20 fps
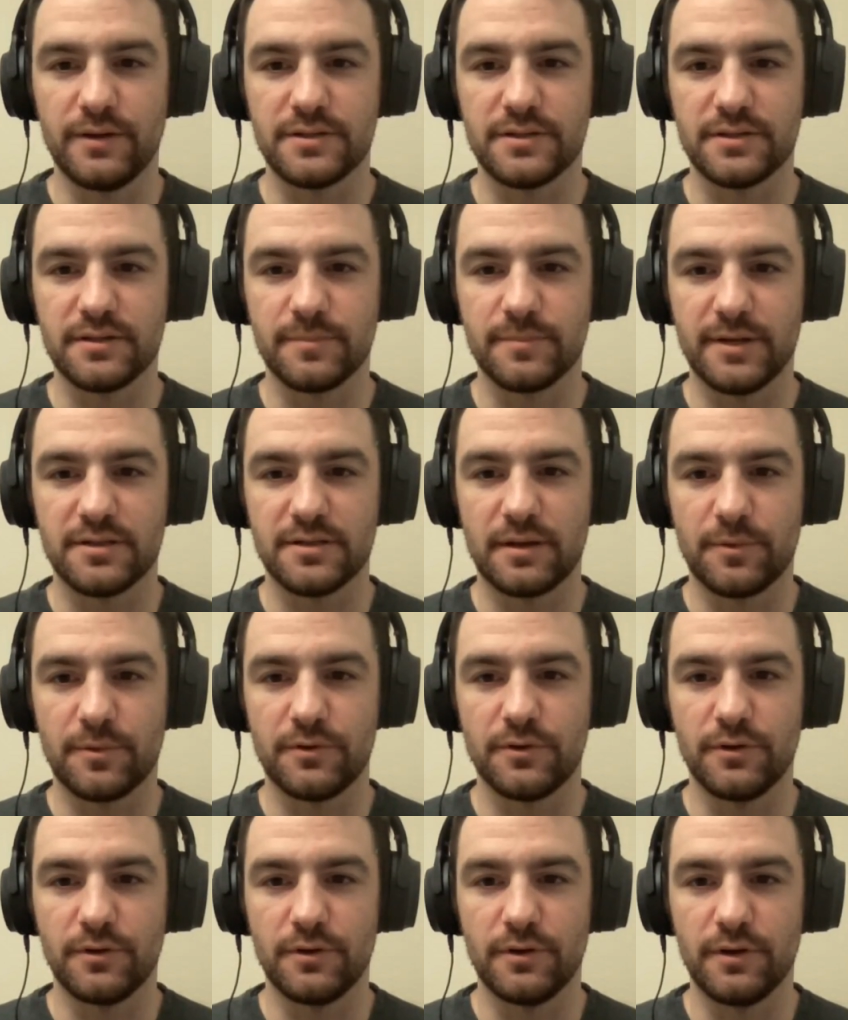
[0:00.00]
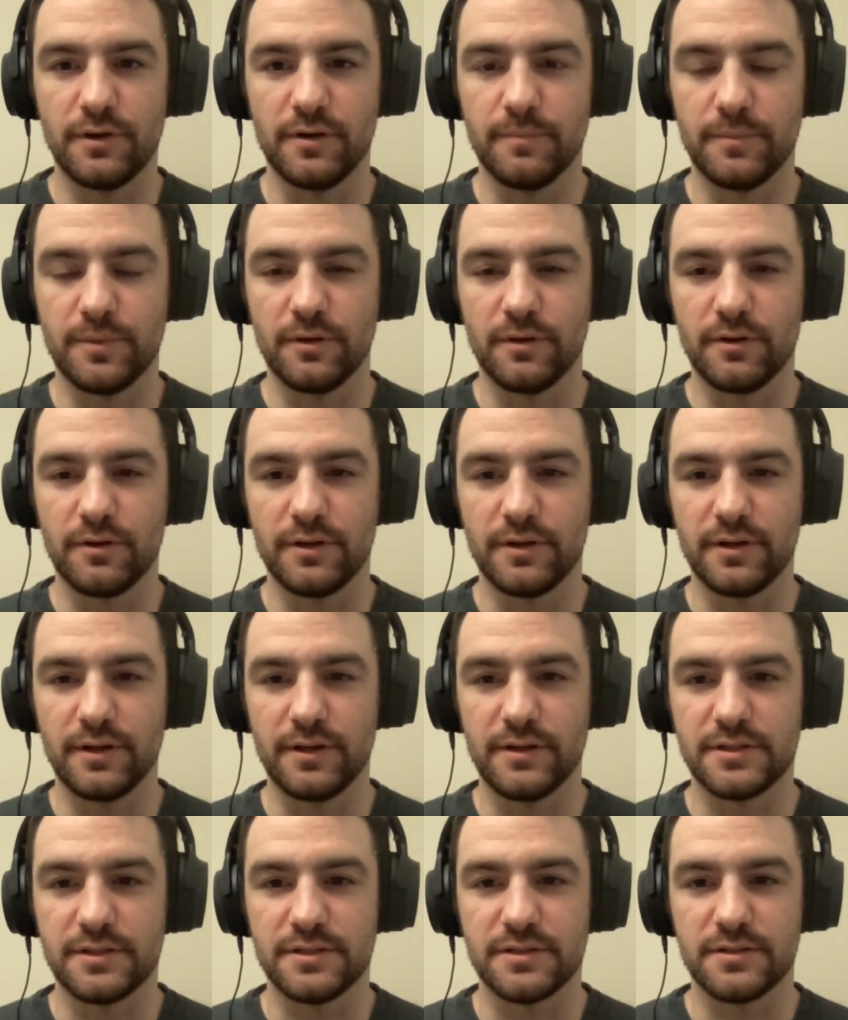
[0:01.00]
is the best opportunity to build.
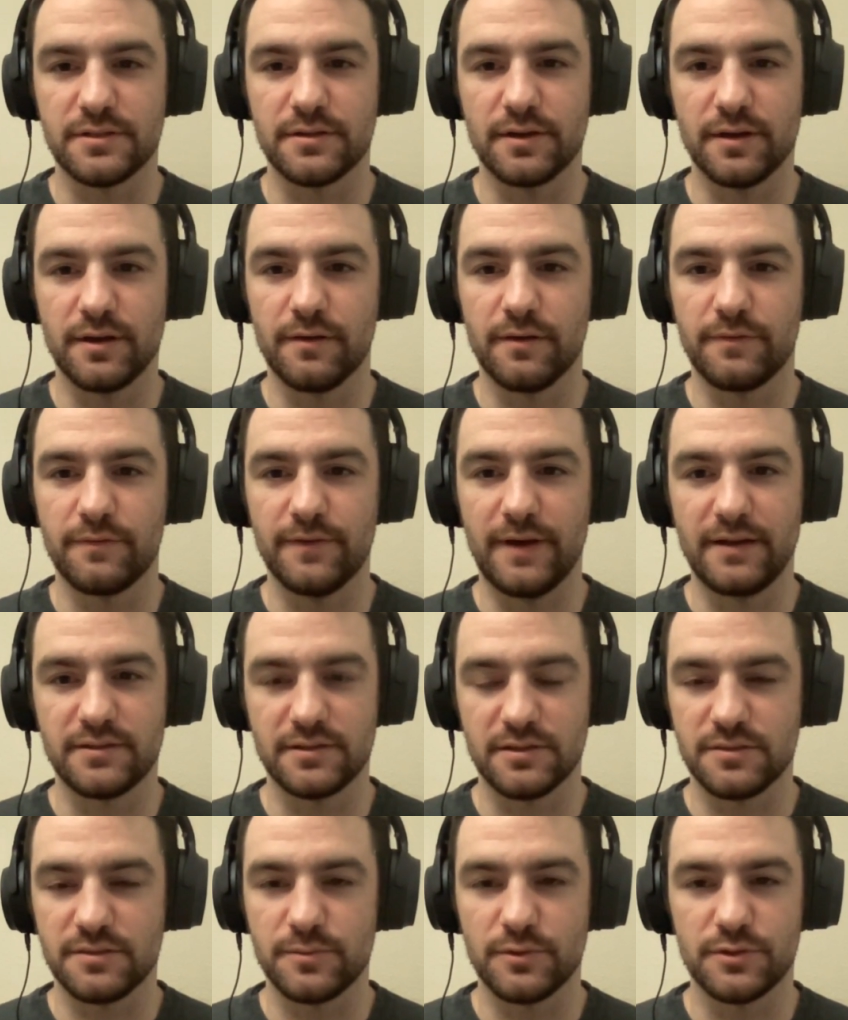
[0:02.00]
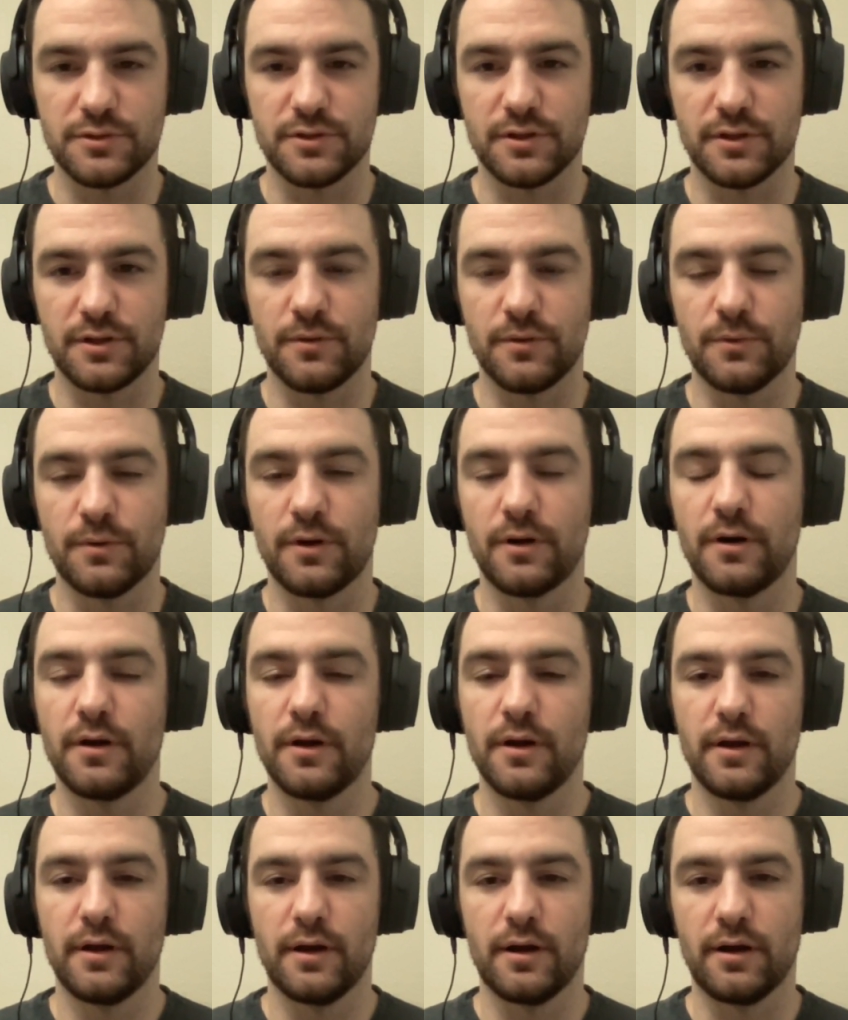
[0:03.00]
It's the fastest, most secure,
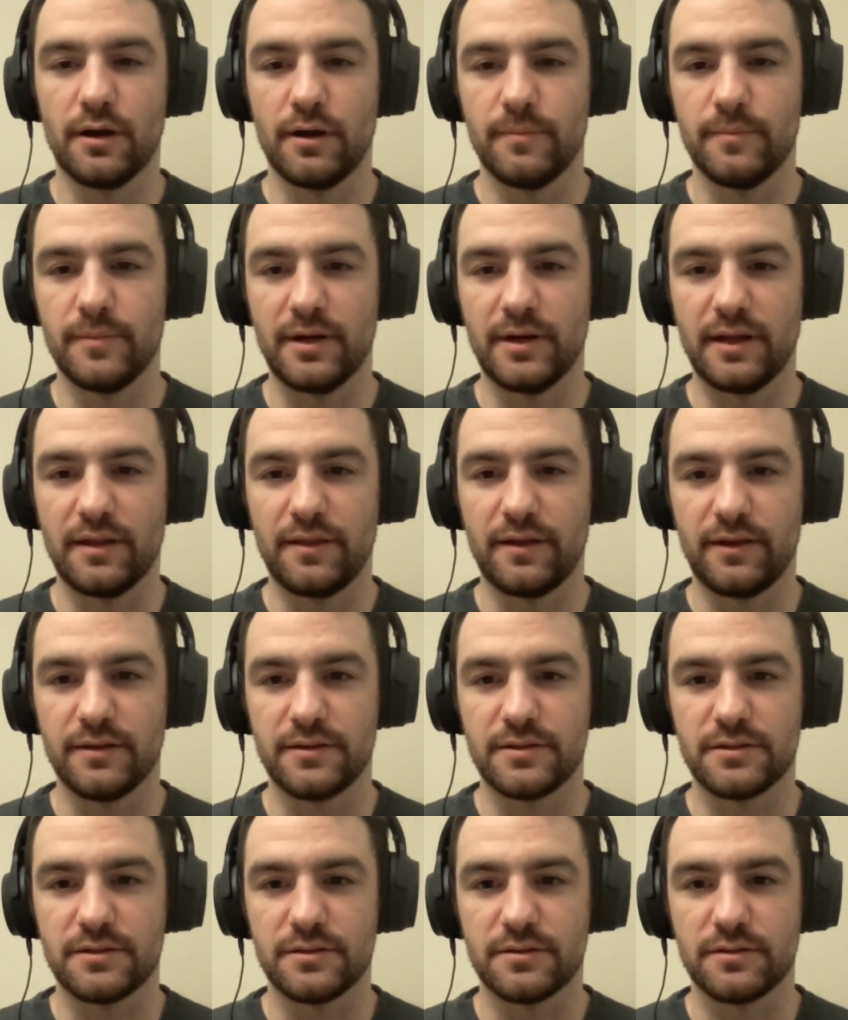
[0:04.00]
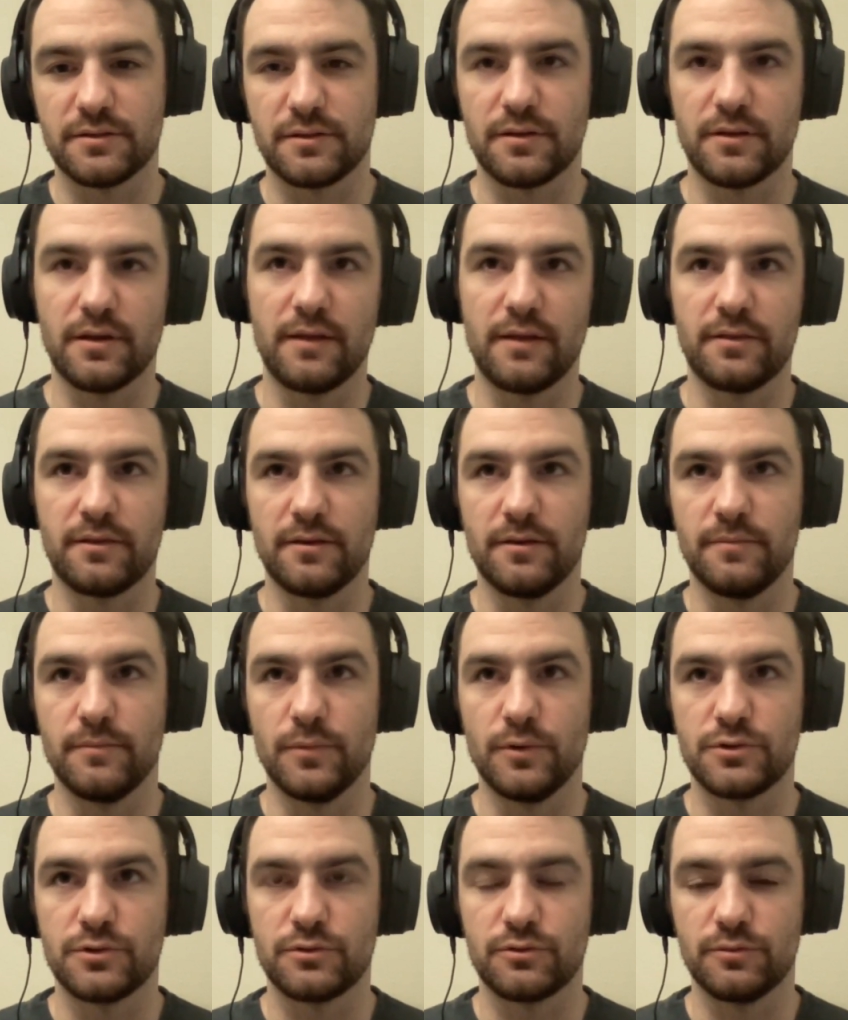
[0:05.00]
um, and I think it's got the
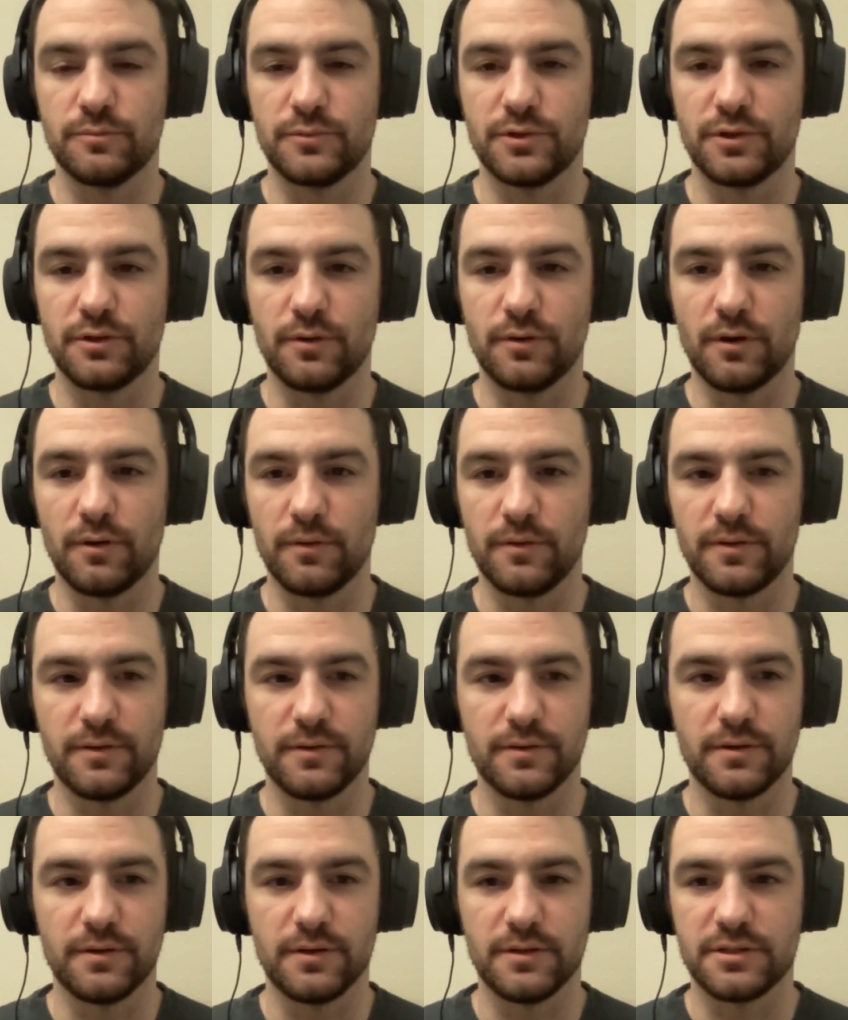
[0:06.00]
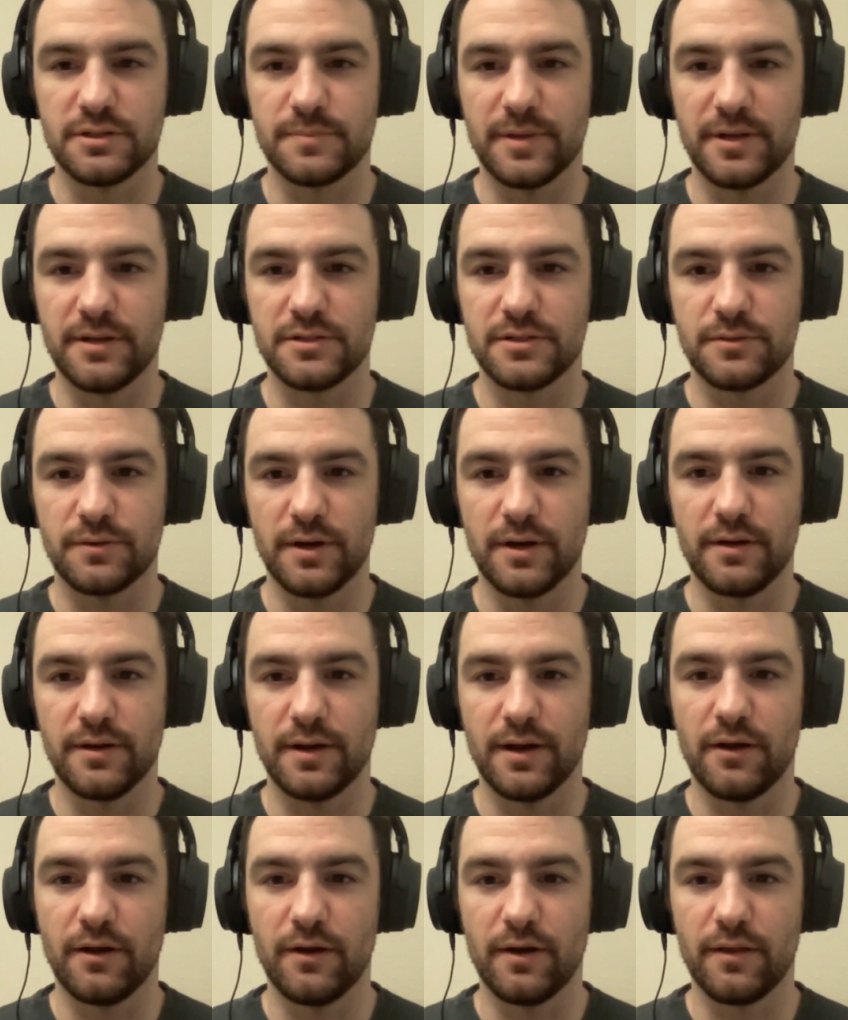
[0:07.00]
most room to grow within the space right now.